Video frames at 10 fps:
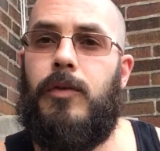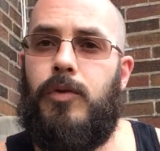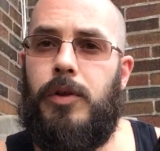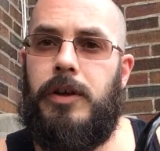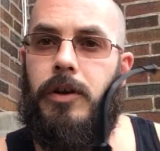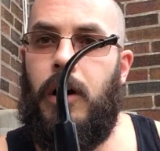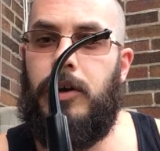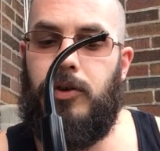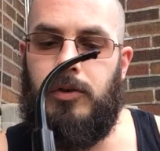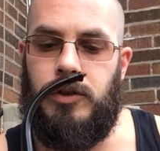for the
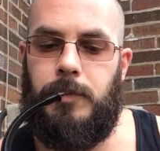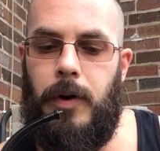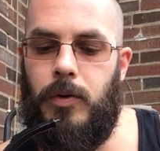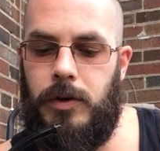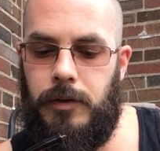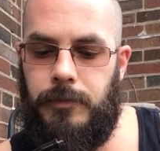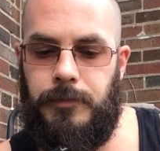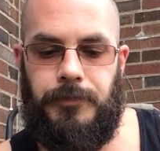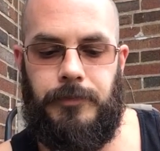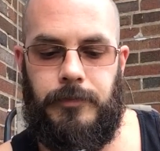inaugural smoke,
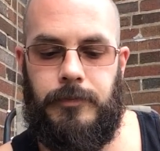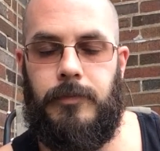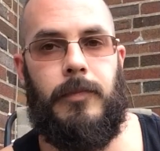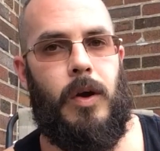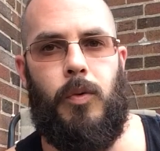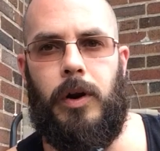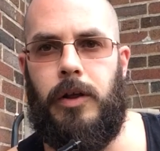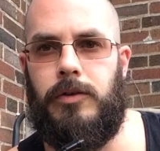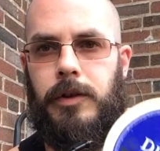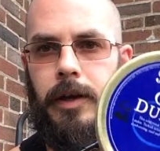what
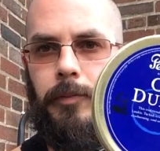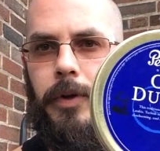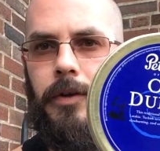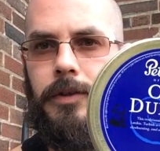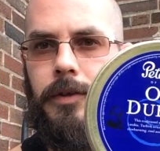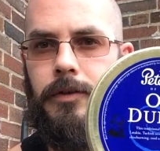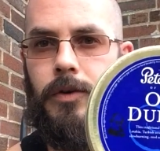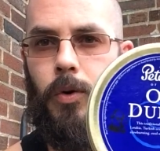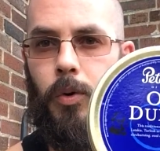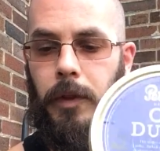other than Peterson's
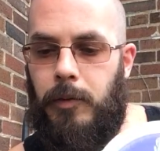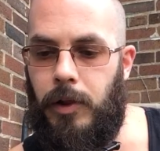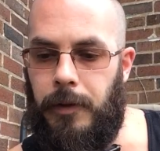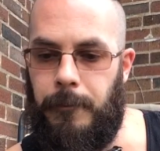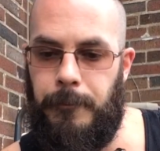Old Dublin?